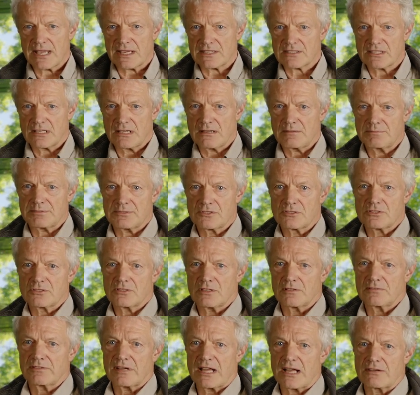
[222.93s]

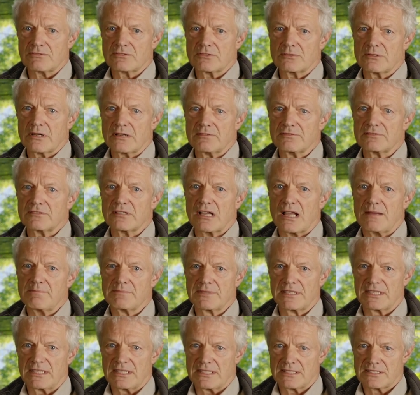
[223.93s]
examples of how to
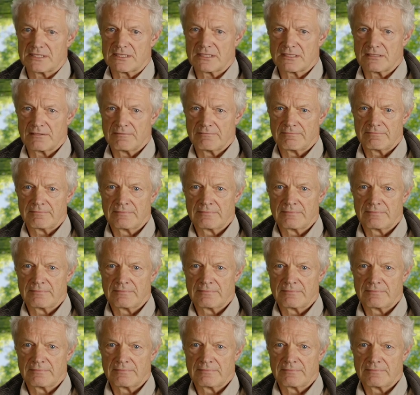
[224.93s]
overcome these.